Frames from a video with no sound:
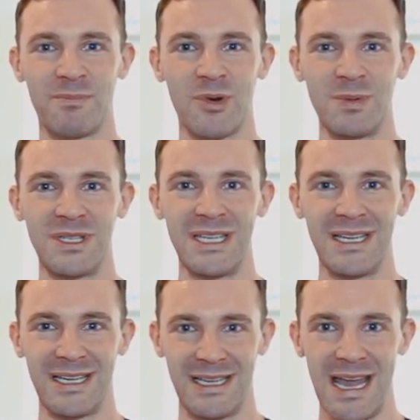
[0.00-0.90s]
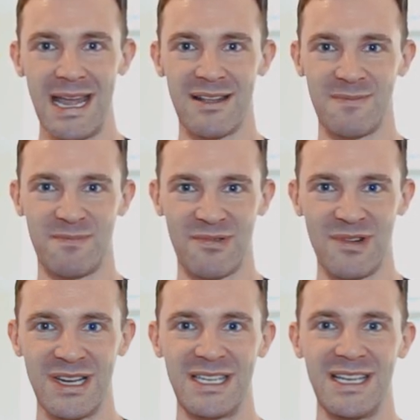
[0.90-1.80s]
property gets
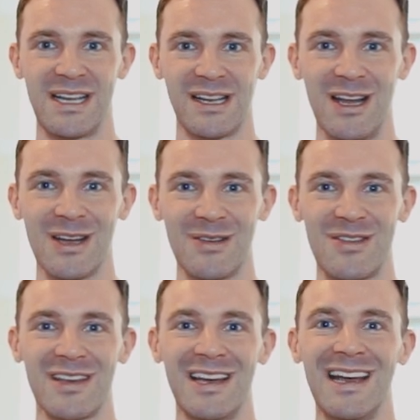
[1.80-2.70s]
pretty close.